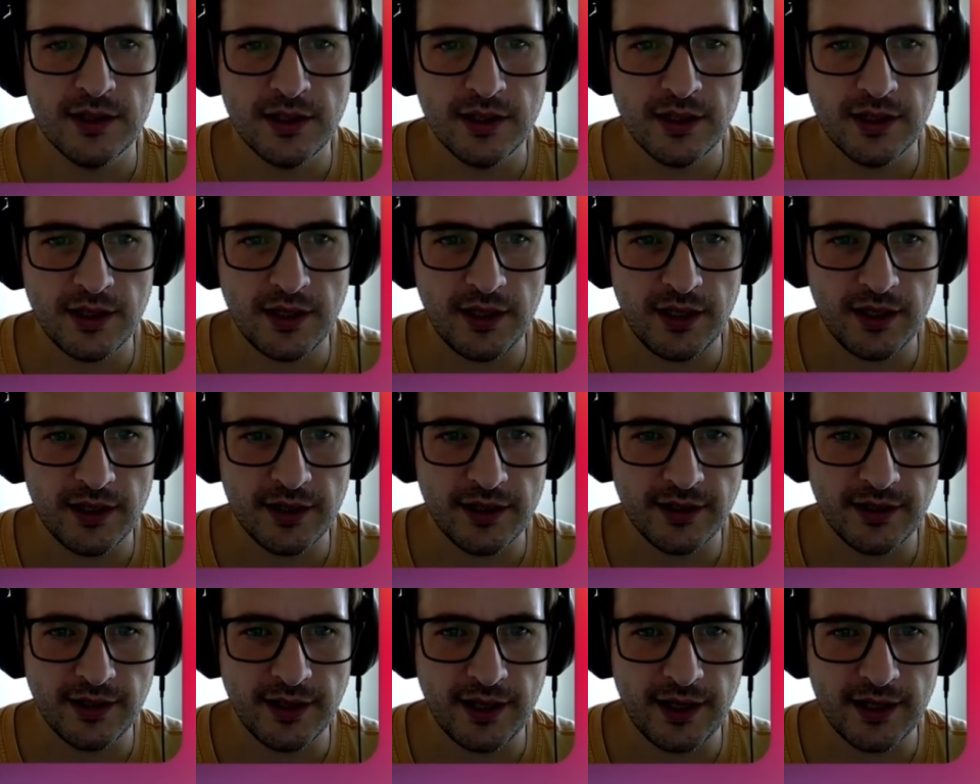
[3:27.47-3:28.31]

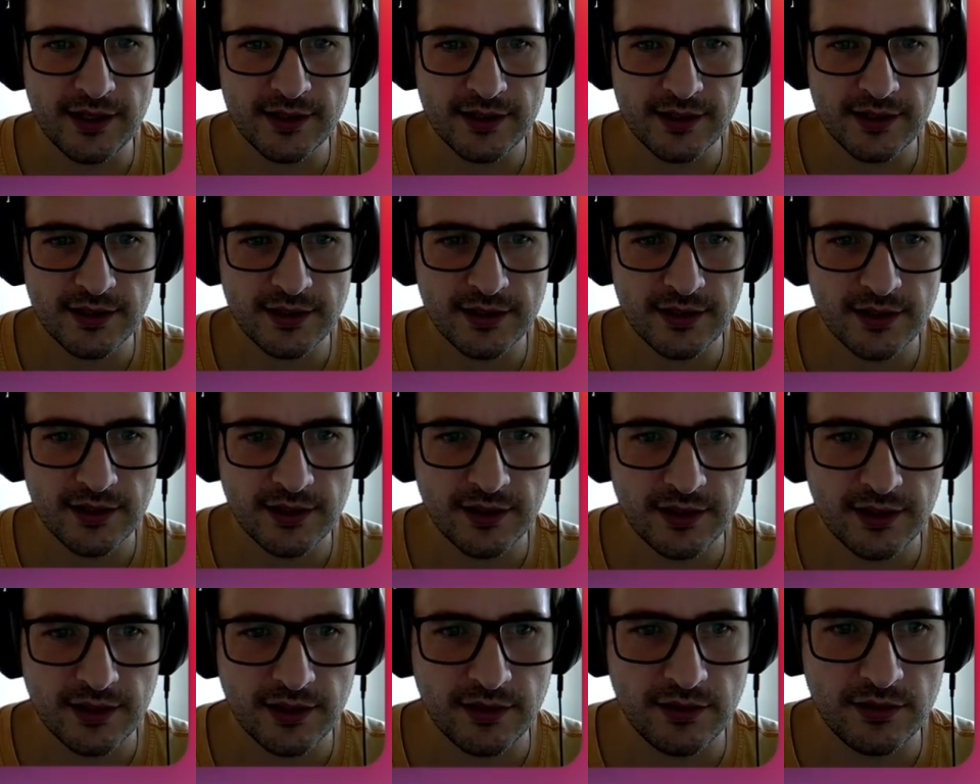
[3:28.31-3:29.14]
here that has.
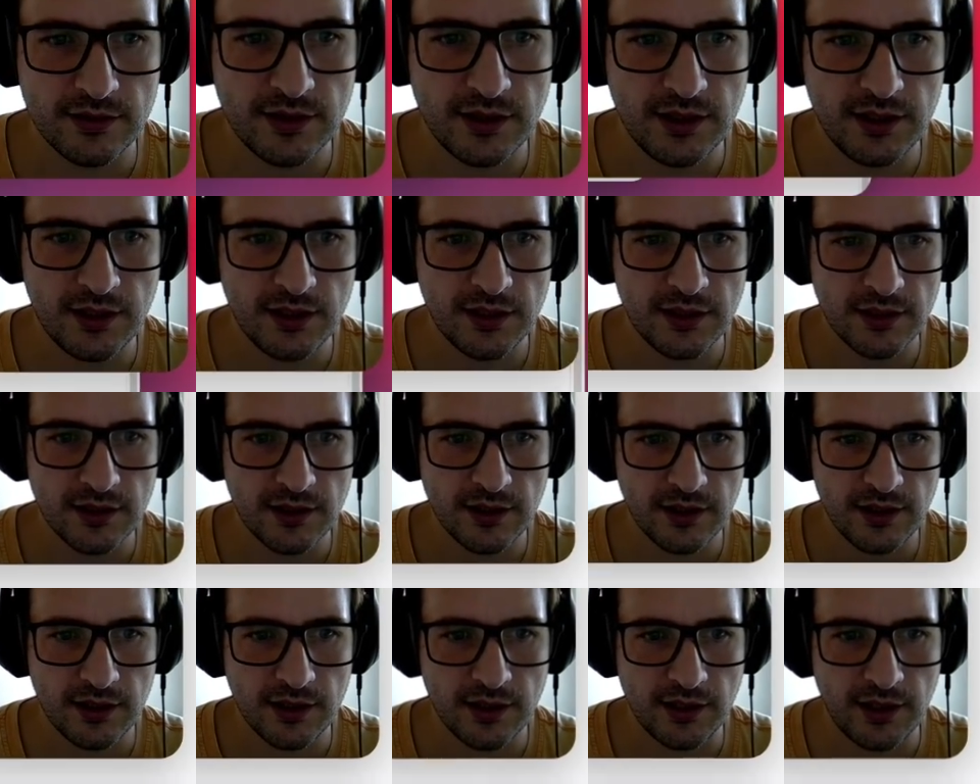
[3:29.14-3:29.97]
See,
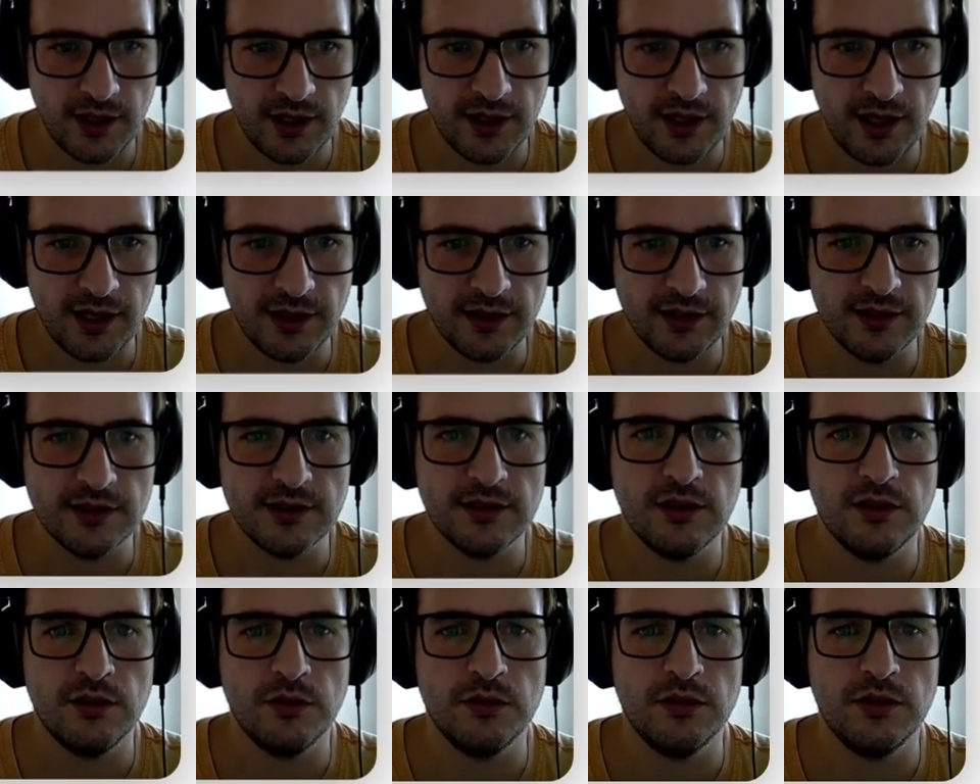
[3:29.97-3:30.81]
I like
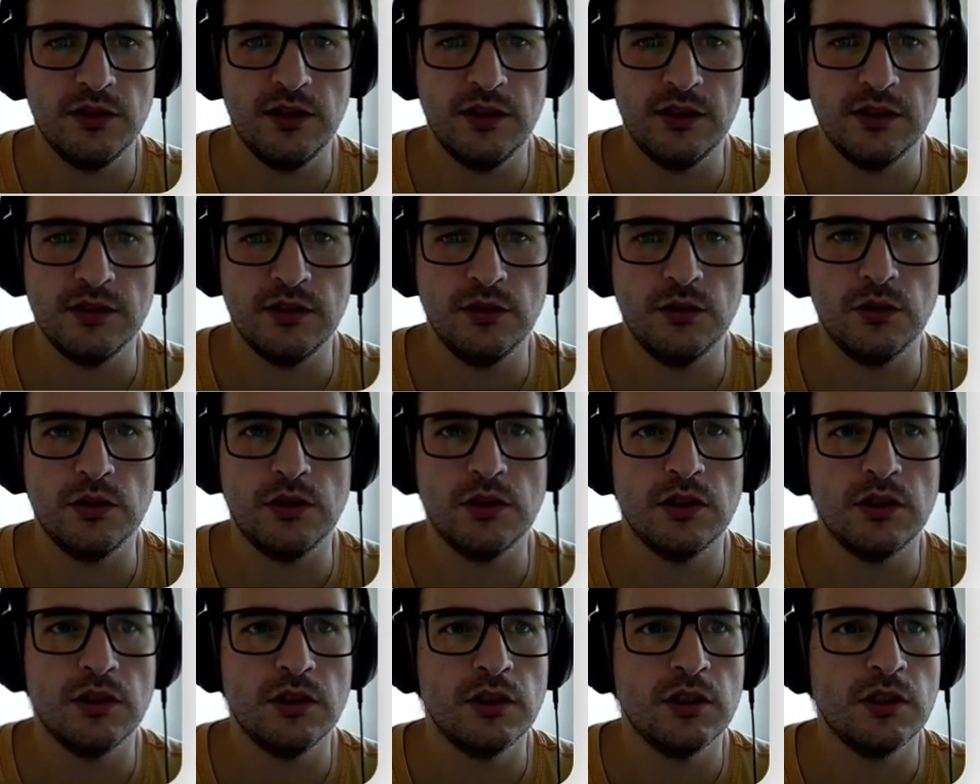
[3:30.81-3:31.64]
this. How this look.
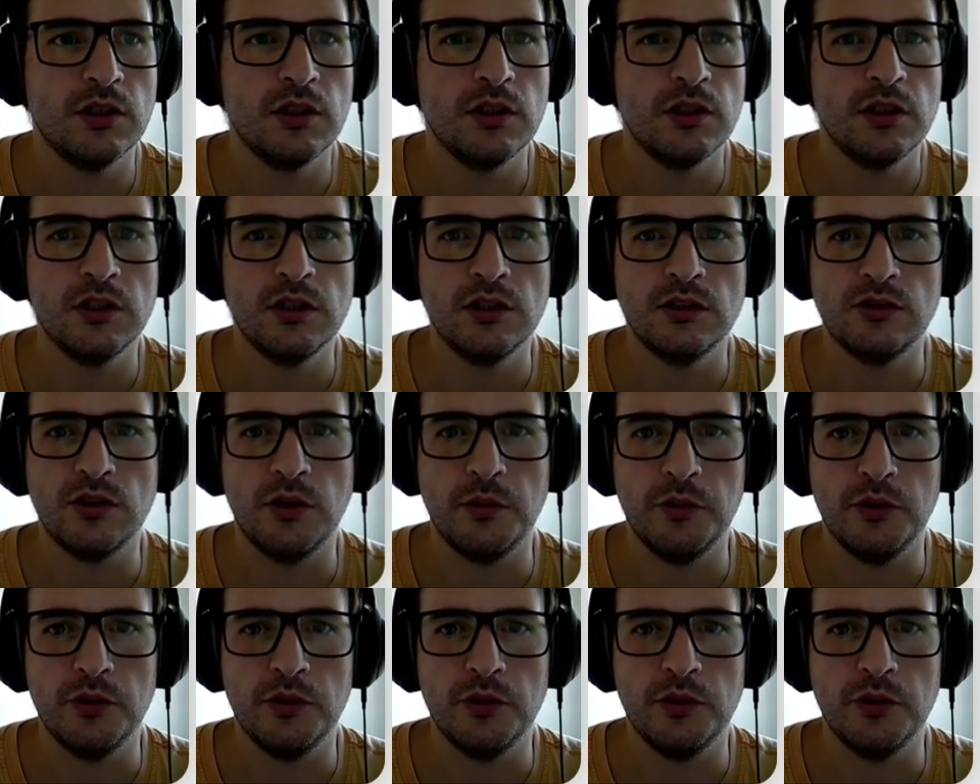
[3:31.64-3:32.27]
So I'm